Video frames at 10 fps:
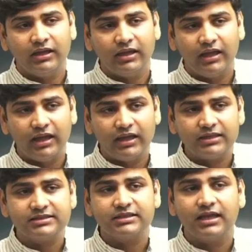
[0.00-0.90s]
as
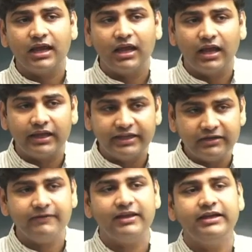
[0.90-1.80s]

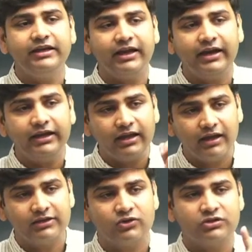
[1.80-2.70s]
invalid and
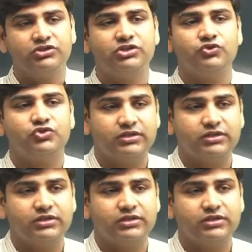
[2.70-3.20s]
unconstitutional.